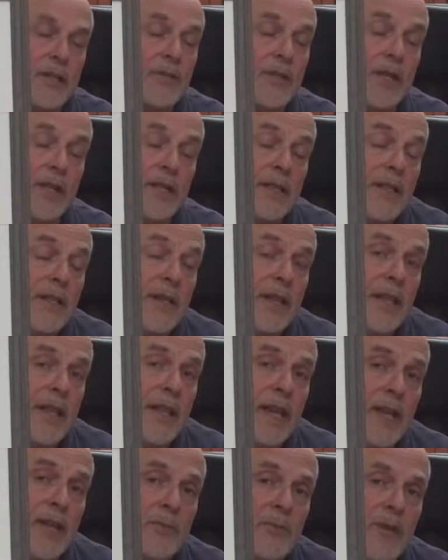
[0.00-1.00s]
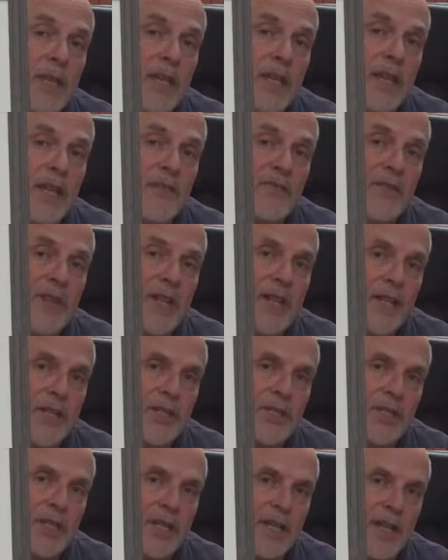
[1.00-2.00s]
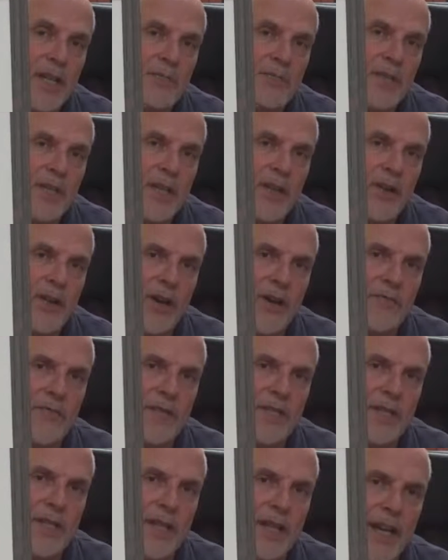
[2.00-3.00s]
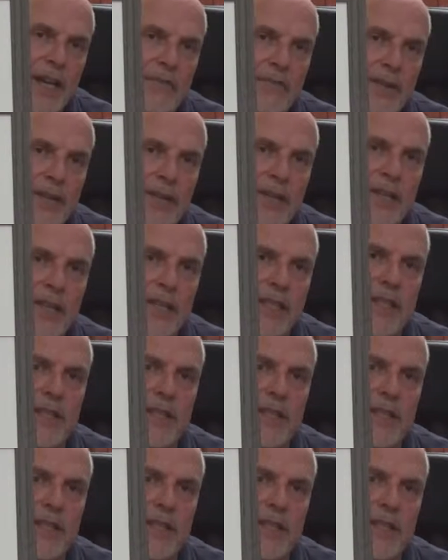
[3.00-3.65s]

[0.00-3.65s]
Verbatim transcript: the, the, that'll be the invitation to come to the office and have a look at